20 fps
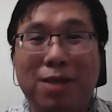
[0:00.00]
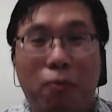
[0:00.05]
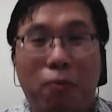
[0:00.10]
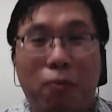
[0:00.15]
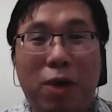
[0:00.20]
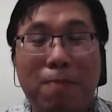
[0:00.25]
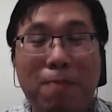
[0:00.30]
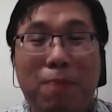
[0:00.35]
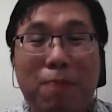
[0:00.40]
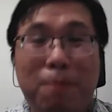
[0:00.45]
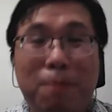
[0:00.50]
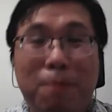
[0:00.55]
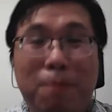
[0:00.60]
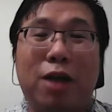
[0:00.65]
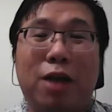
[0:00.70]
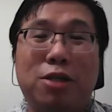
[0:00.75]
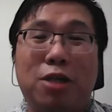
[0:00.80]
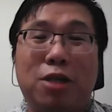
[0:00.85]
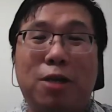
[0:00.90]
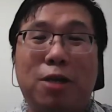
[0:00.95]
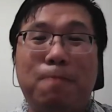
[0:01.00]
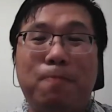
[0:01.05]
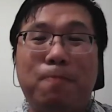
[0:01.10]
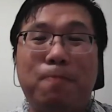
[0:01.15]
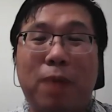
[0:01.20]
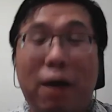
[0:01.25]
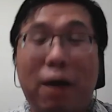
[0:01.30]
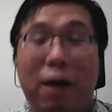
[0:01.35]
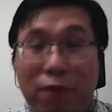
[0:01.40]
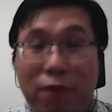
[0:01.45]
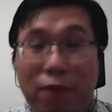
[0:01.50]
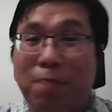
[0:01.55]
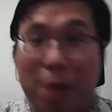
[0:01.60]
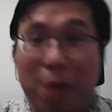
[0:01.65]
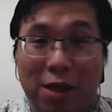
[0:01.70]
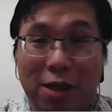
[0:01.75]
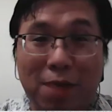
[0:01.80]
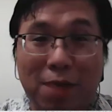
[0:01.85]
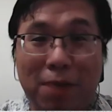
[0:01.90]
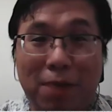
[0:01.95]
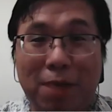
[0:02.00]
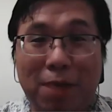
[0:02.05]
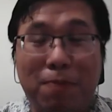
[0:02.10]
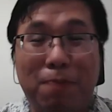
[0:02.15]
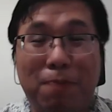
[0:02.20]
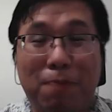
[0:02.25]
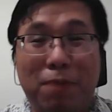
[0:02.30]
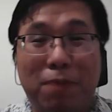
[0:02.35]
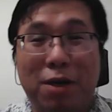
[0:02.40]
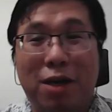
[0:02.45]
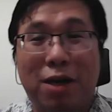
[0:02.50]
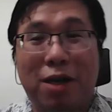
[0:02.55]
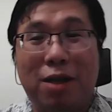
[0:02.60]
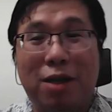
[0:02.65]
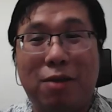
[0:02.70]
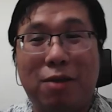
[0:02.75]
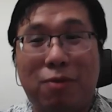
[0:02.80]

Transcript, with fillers: when people actually, after the pandemic, people